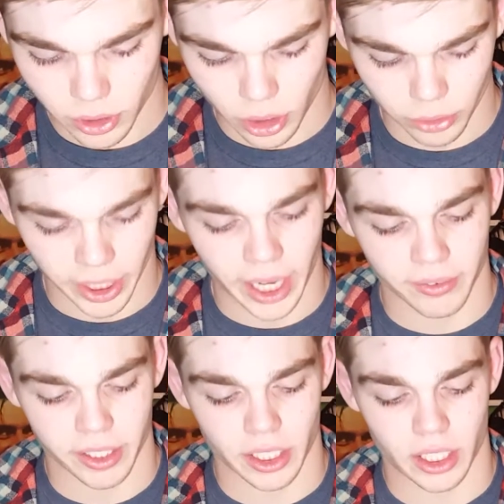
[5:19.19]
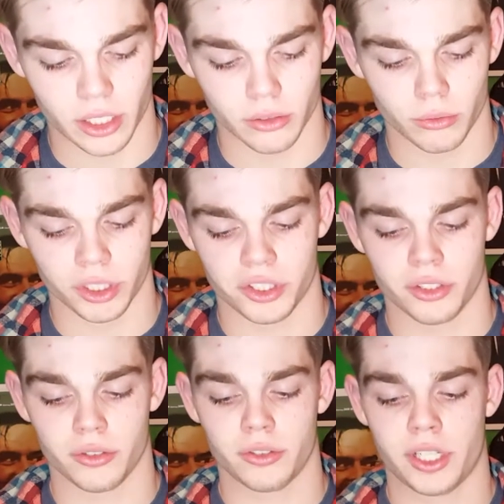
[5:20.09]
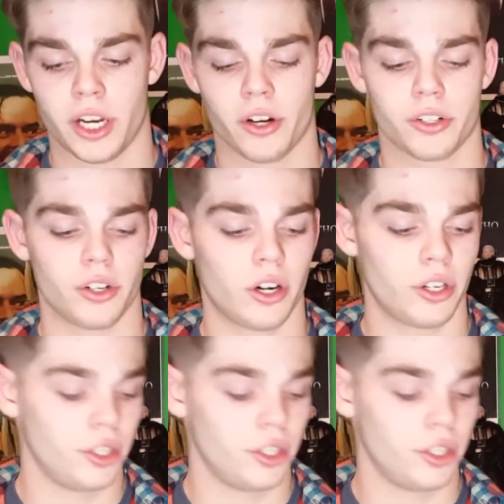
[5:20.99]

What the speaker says: Oh, and they have like a, which character are